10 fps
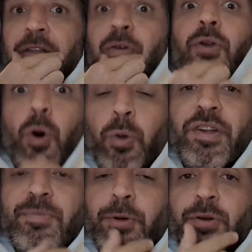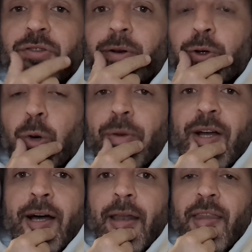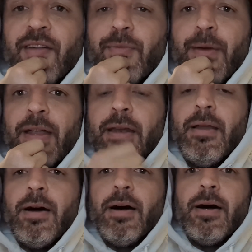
They're the oldest producer in Corpinnat. They've been